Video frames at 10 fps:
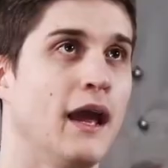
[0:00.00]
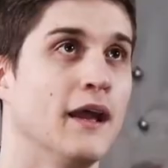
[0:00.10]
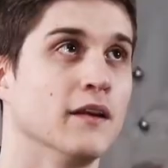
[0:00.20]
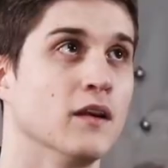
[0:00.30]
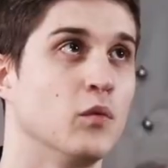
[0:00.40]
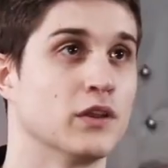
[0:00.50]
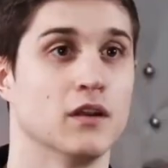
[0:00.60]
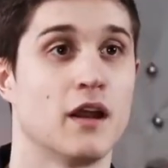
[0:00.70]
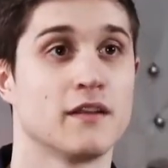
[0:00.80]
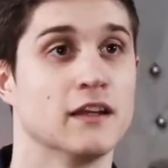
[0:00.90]
And with a
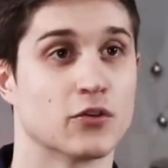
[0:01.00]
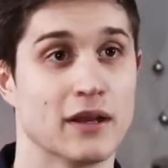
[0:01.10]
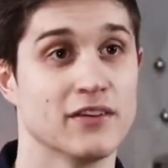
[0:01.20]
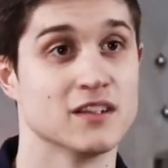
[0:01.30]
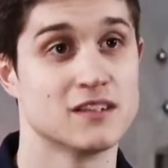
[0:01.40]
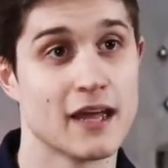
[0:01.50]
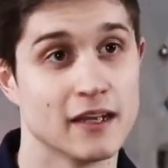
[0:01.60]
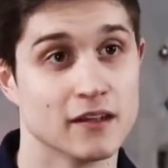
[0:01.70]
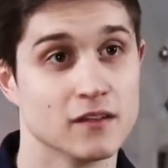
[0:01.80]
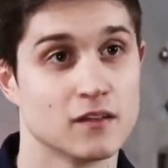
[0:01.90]
lot of the engraving
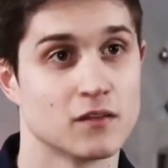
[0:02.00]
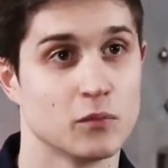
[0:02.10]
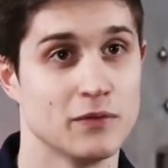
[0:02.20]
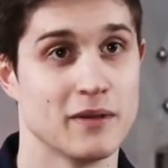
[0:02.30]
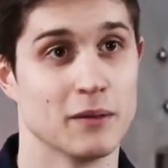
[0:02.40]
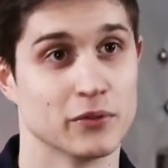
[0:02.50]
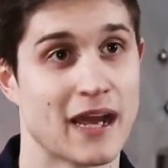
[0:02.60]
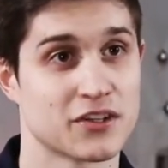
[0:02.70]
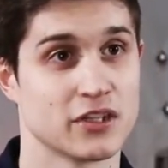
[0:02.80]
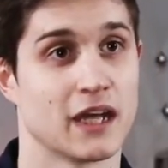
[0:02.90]
settings, we've been able
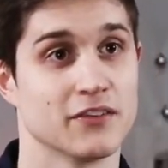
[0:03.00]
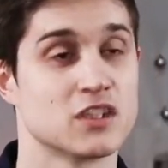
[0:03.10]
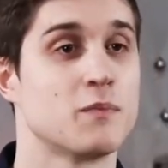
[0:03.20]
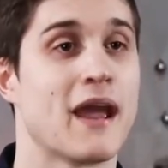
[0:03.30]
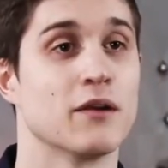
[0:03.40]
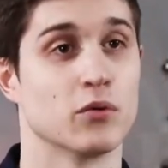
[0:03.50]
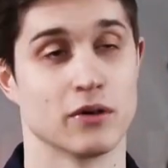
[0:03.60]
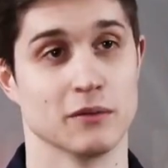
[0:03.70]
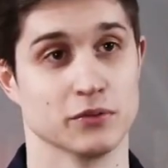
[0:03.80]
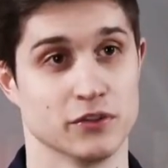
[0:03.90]
to actually kind of expand what
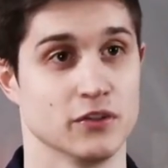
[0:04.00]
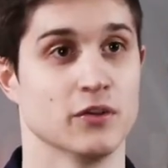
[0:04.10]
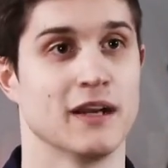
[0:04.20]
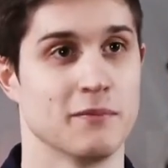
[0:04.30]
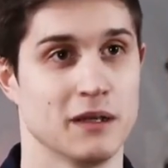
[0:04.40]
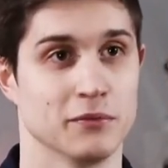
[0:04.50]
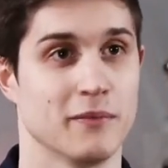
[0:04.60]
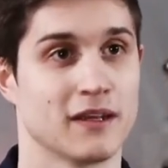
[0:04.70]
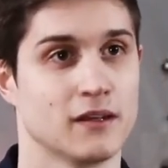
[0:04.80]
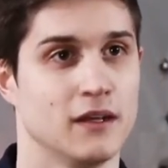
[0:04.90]
we're able to do, and I've been able to
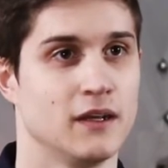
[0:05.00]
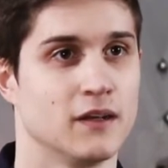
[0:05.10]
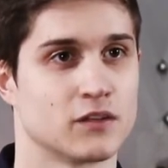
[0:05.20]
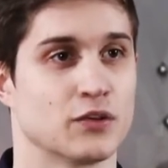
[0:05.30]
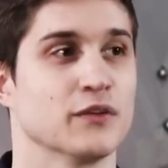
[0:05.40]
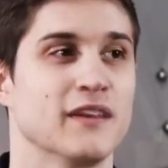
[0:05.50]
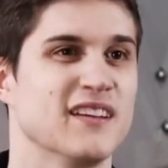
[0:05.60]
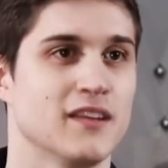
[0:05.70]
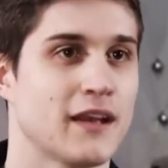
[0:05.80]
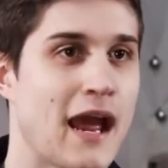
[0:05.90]
make certain
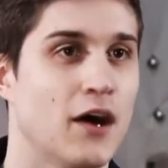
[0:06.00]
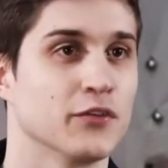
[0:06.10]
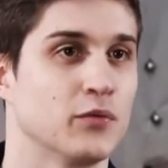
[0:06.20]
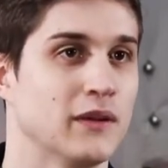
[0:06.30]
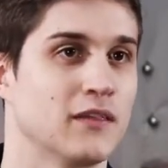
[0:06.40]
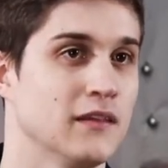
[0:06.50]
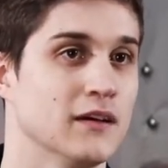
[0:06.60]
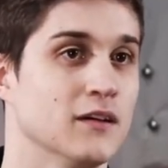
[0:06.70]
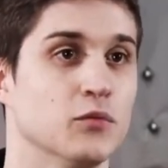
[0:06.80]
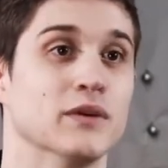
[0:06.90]
things in-house with
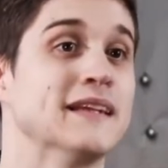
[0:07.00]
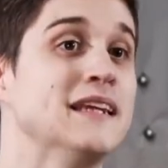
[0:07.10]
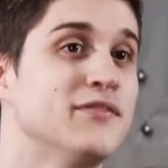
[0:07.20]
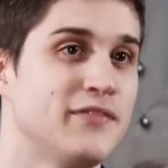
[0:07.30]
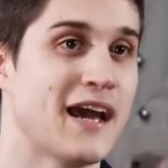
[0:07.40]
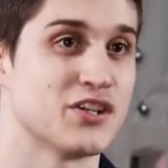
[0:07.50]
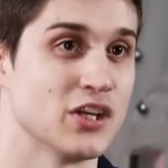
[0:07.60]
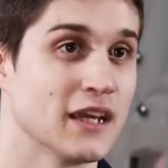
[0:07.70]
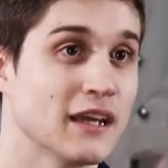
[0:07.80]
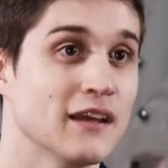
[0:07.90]
the relief
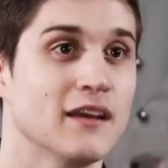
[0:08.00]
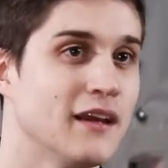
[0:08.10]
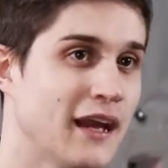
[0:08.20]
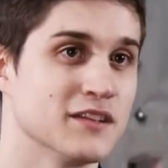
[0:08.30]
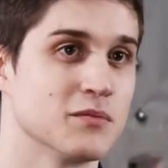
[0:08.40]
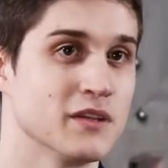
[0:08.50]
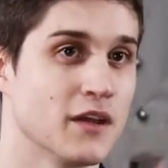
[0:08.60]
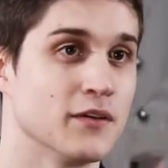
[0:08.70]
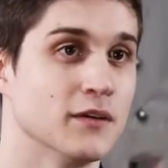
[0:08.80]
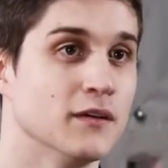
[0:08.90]
etching and some of the
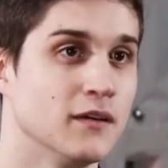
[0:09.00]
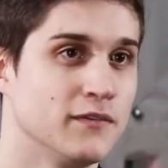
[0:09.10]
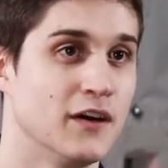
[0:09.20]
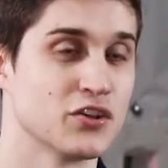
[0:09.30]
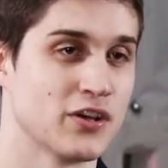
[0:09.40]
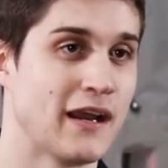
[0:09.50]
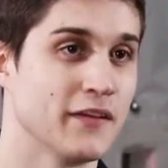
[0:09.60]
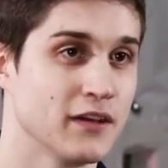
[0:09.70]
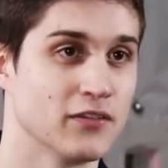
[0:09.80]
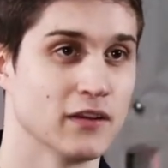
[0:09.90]
other
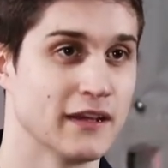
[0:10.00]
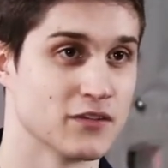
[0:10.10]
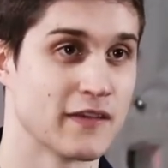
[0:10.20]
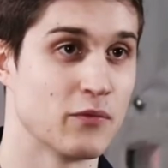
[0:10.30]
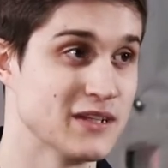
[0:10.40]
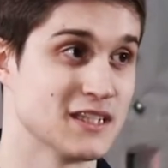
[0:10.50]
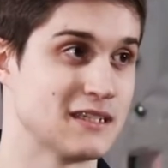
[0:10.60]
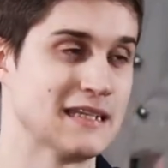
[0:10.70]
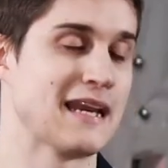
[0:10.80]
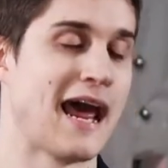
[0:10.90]
functionality of the laser that we
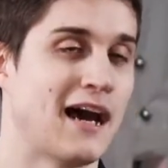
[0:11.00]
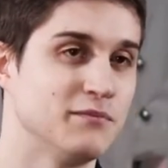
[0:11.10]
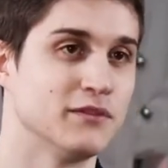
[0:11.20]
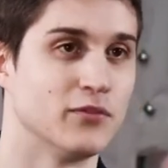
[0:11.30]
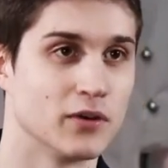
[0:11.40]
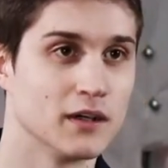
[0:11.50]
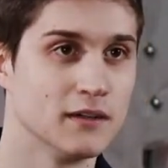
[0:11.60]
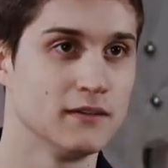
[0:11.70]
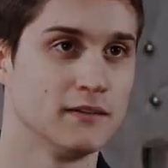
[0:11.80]
just didn't have before.